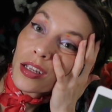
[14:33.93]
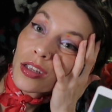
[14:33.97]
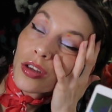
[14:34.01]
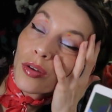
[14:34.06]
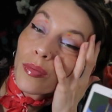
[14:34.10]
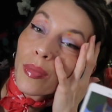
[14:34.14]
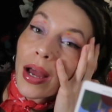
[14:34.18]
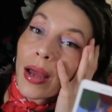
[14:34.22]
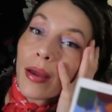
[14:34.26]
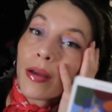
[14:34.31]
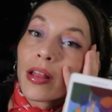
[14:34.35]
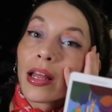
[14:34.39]
You
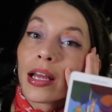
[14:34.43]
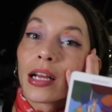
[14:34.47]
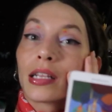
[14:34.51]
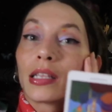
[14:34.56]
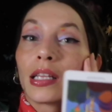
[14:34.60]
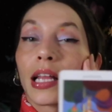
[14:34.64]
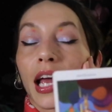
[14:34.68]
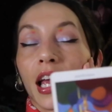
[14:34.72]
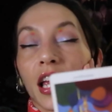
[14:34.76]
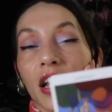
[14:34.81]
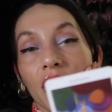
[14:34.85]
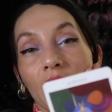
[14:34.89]
might, like,
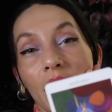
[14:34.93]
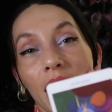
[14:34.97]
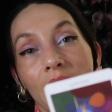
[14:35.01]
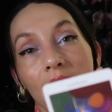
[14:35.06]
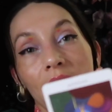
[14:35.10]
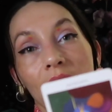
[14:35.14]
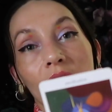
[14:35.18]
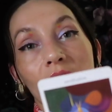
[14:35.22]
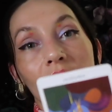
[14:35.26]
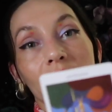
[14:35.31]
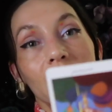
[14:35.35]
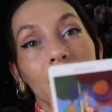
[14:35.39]
lay your
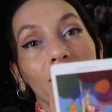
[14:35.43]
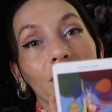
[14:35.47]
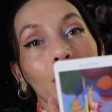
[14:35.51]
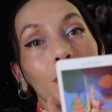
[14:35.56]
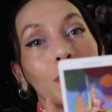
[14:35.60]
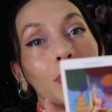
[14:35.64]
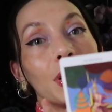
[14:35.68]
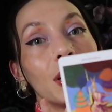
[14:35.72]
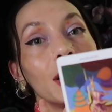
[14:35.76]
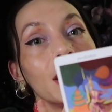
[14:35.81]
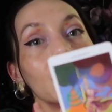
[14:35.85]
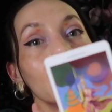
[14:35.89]
head on different
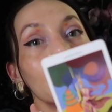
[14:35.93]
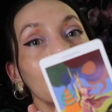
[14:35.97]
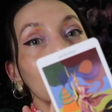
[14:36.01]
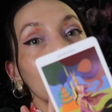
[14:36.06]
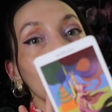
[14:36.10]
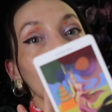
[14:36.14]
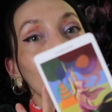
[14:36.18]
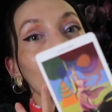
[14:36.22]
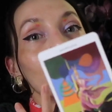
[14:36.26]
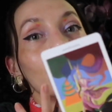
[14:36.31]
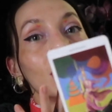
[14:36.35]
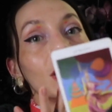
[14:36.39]

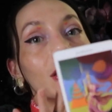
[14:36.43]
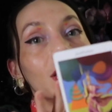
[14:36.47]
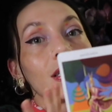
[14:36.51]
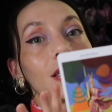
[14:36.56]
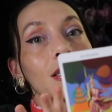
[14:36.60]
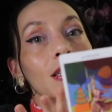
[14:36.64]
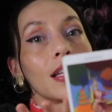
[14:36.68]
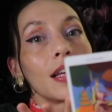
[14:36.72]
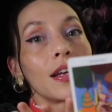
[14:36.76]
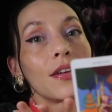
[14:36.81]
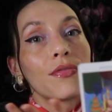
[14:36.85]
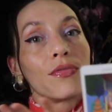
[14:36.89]
places just
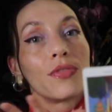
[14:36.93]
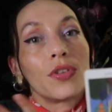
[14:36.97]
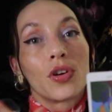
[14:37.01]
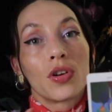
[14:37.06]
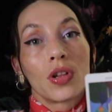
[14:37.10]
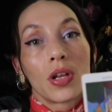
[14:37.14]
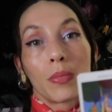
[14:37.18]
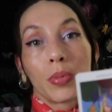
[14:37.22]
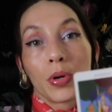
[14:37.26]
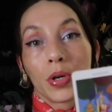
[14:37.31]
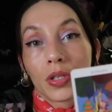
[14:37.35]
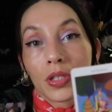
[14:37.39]
to, like, feel
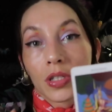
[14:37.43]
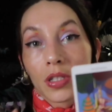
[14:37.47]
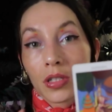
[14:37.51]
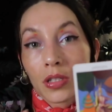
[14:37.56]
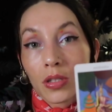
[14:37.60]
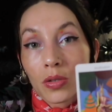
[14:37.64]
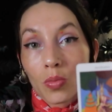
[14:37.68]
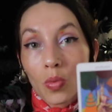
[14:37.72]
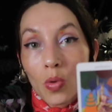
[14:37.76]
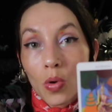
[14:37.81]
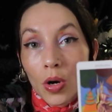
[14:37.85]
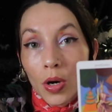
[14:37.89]
that
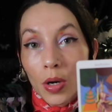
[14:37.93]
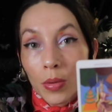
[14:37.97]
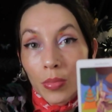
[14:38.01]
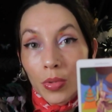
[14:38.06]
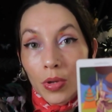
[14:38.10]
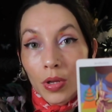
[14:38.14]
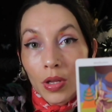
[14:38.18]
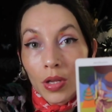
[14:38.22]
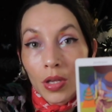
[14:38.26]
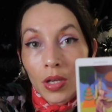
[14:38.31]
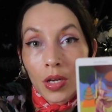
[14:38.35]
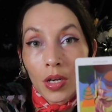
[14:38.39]
person's
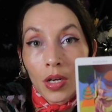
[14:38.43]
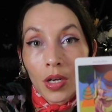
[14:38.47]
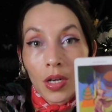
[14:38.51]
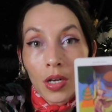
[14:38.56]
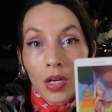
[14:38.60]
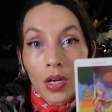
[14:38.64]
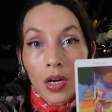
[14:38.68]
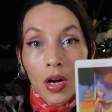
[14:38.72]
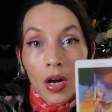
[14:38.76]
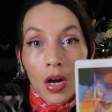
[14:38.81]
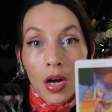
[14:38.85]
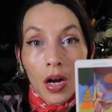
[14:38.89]
warmth.
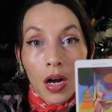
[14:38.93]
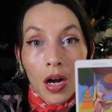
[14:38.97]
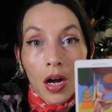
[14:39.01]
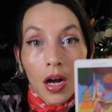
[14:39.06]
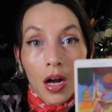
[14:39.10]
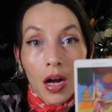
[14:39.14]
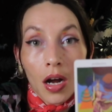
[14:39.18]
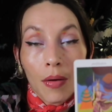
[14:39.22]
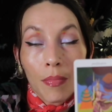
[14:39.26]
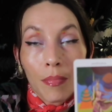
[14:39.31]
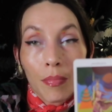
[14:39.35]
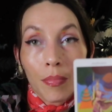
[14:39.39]

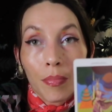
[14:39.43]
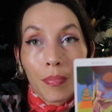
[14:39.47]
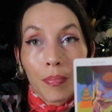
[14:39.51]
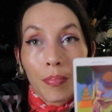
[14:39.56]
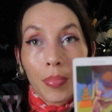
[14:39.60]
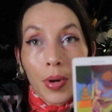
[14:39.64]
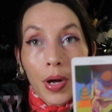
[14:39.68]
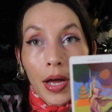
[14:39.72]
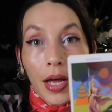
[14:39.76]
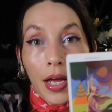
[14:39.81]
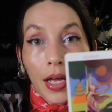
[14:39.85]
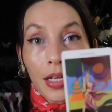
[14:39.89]

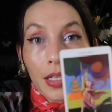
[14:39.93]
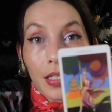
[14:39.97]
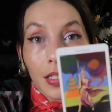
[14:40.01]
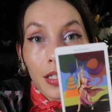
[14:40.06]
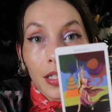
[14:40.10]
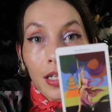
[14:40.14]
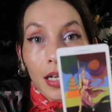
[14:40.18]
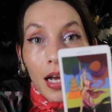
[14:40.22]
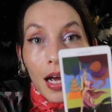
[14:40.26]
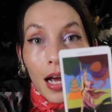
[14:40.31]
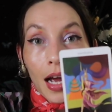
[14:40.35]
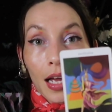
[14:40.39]
But
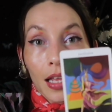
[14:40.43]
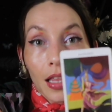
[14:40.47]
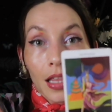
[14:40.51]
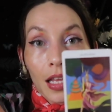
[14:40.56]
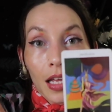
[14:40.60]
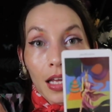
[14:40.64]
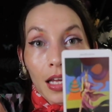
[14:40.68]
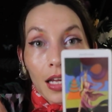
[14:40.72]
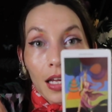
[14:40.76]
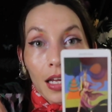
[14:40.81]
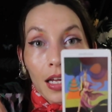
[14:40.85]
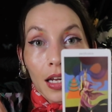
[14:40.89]
I
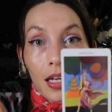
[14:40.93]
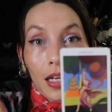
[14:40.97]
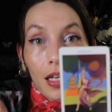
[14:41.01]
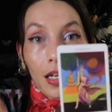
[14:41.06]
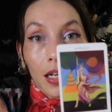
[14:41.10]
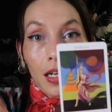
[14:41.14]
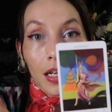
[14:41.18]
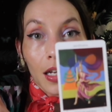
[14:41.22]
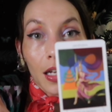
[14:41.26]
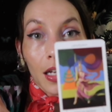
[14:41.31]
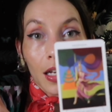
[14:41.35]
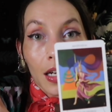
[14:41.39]
think
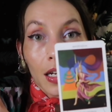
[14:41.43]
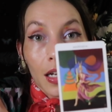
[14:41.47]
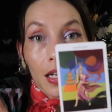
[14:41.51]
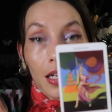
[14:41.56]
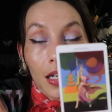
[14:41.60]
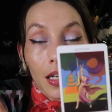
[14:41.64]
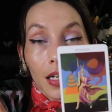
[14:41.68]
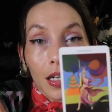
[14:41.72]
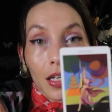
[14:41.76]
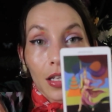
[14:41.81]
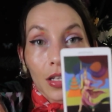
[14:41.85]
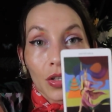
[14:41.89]

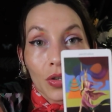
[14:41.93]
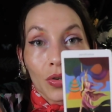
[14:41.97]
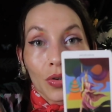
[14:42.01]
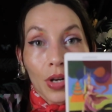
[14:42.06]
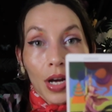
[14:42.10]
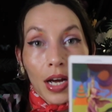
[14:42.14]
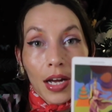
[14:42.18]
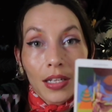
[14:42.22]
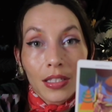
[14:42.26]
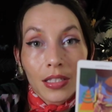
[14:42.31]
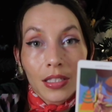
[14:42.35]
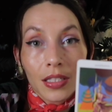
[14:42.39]
you
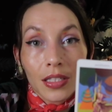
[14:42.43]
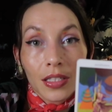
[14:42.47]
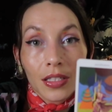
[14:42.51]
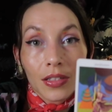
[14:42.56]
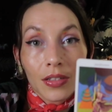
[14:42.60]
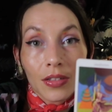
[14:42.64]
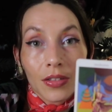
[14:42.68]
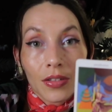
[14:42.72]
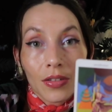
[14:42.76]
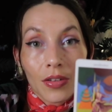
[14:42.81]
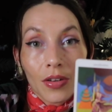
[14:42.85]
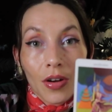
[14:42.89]
guys
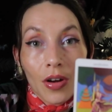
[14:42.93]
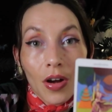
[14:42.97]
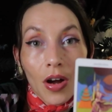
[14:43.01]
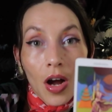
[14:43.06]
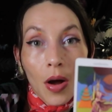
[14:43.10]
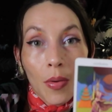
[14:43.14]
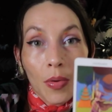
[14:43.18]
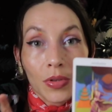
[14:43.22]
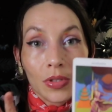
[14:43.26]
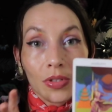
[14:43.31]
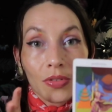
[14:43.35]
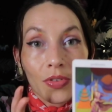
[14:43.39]

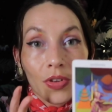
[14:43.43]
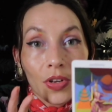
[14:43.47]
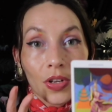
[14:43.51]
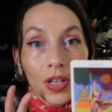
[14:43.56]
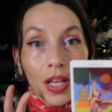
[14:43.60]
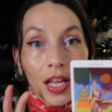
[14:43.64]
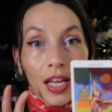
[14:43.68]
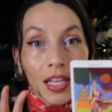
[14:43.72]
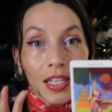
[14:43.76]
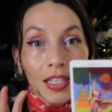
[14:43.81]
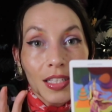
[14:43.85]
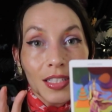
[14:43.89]
almost feel
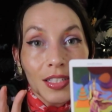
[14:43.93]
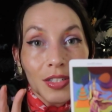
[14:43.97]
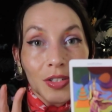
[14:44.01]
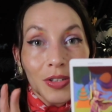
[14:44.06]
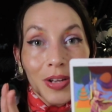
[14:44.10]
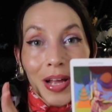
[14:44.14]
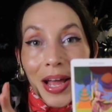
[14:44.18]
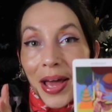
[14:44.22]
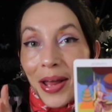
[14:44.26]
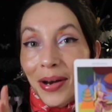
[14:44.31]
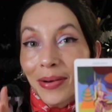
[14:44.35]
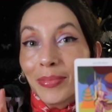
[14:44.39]
like little
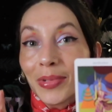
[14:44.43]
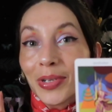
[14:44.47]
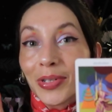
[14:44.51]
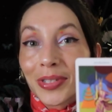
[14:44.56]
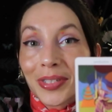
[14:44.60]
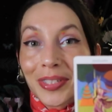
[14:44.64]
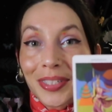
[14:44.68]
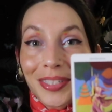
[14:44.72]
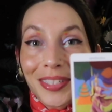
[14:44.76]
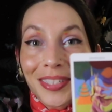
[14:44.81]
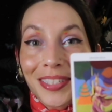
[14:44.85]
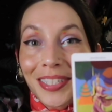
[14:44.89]

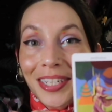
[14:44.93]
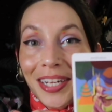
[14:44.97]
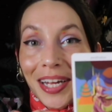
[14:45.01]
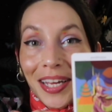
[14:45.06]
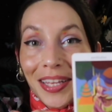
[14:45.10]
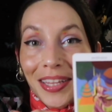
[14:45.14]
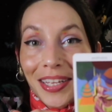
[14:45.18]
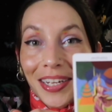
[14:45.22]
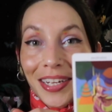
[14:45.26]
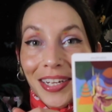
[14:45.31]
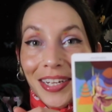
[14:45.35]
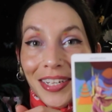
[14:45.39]
animals
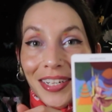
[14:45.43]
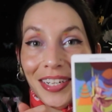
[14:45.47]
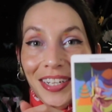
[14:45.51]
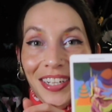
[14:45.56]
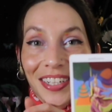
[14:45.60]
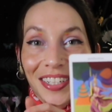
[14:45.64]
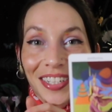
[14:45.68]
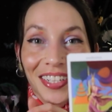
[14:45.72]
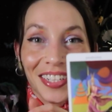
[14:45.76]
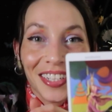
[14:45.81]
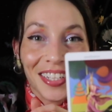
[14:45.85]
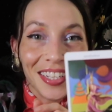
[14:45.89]
together.
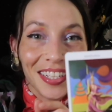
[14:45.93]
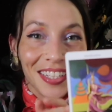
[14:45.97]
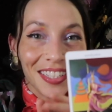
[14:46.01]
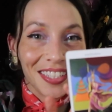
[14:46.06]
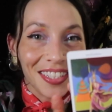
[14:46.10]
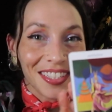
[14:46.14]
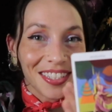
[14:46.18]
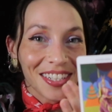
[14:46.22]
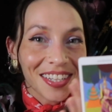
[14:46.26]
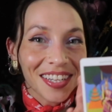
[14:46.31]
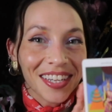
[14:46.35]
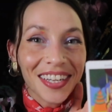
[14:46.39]

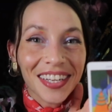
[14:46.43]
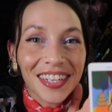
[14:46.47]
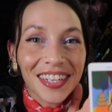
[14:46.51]
Like...